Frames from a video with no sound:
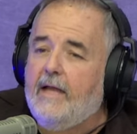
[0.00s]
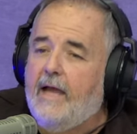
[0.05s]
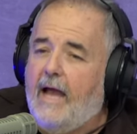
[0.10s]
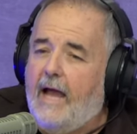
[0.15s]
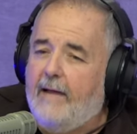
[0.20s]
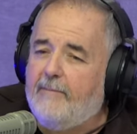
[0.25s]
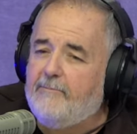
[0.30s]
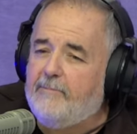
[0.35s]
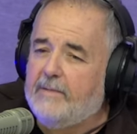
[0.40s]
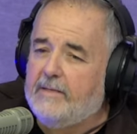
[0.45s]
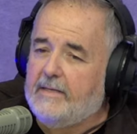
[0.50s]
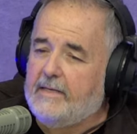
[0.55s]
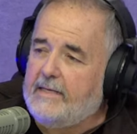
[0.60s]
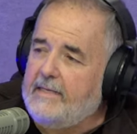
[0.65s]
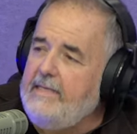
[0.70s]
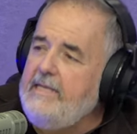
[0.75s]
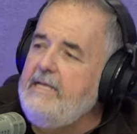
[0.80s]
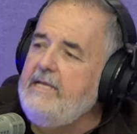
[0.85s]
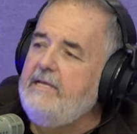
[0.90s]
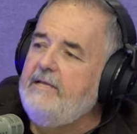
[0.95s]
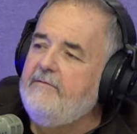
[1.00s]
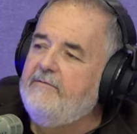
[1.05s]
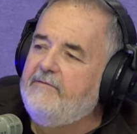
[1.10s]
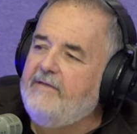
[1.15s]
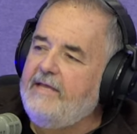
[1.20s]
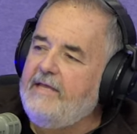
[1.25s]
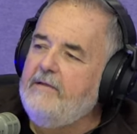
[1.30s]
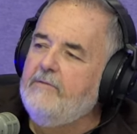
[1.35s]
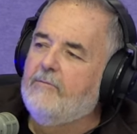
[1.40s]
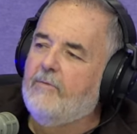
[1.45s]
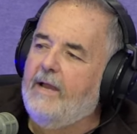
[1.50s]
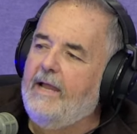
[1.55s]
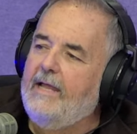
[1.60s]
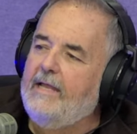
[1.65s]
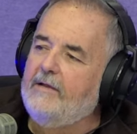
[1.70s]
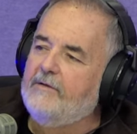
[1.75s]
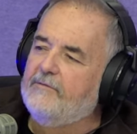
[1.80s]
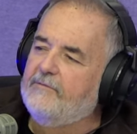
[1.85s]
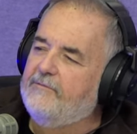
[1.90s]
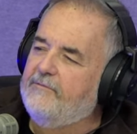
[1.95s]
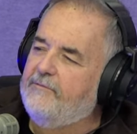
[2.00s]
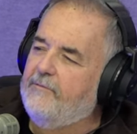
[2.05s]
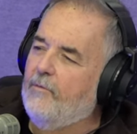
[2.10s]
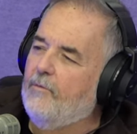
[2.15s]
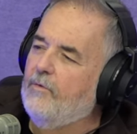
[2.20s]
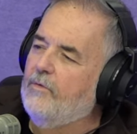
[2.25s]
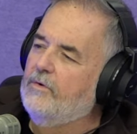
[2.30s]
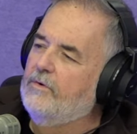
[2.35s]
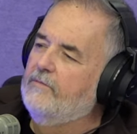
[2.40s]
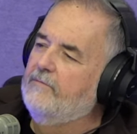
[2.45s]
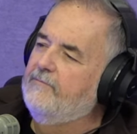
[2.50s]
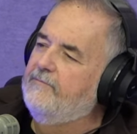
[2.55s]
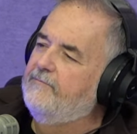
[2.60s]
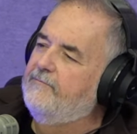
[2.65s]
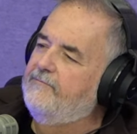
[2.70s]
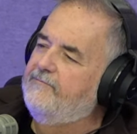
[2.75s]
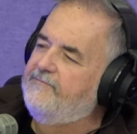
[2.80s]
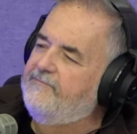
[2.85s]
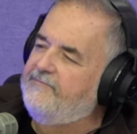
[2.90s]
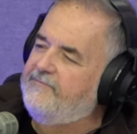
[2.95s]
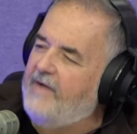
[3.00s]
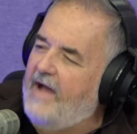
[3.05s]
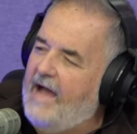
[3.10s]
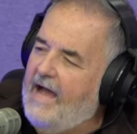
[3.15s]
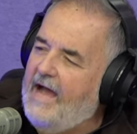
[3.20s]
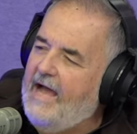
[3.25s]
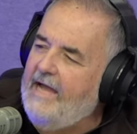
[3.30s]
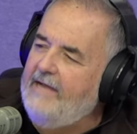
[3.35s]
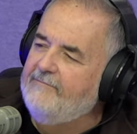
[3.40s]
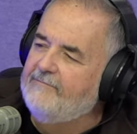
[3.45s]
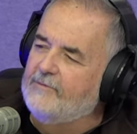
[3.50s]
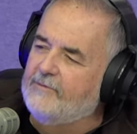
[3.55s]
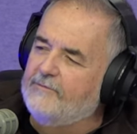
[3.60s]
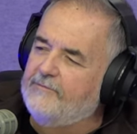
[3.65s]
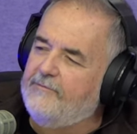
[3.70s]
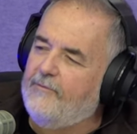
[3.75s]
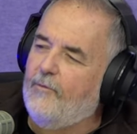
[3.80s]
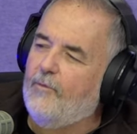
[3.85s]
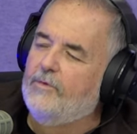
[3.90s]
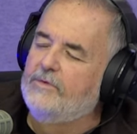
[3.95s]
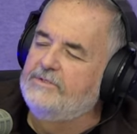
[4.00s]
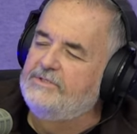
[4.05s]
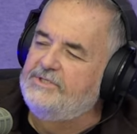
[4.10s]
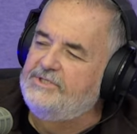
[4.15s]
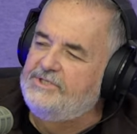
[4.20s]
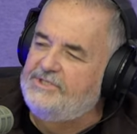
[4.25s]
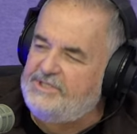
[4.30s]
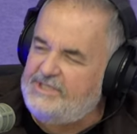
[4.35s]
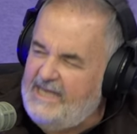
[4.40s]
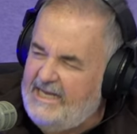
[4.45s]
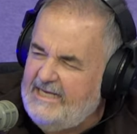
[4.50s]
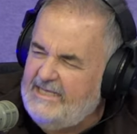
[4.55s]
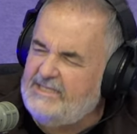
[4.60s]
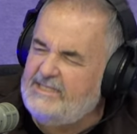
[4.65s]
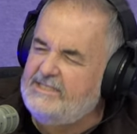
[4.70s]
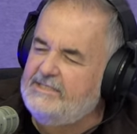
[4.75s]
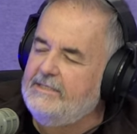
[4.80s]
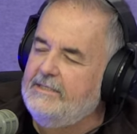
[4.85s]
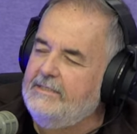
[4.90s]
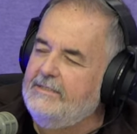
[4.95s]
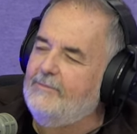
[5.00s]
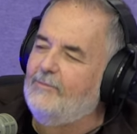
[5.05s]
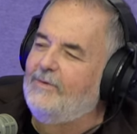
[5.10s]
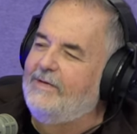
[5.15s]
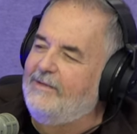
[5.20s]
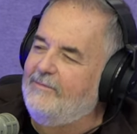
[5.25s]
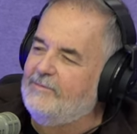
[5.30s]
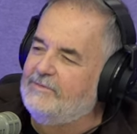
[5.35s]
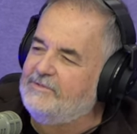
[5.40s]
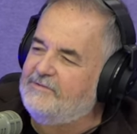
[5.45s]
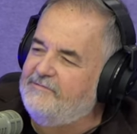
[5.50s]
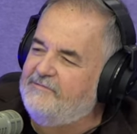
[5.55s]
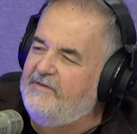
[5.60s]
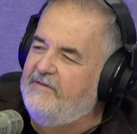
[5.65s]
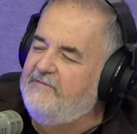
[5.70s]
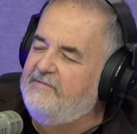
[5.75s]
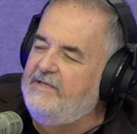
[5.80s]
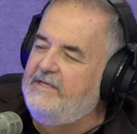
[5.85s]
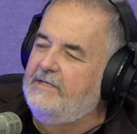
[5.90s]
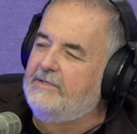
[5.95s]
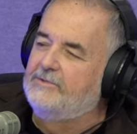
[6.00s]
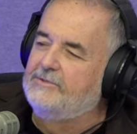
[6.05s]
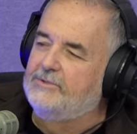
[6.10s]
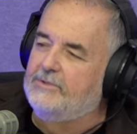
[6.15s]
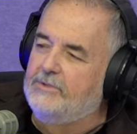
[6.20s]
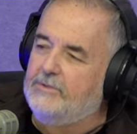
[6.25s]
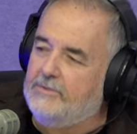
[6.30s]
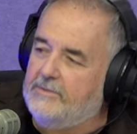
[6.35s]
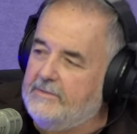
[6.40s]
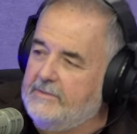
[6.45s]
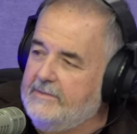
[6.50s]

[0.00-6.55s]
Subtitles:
I believe he ran a 4.5 or 4.6 when he was 50 years old.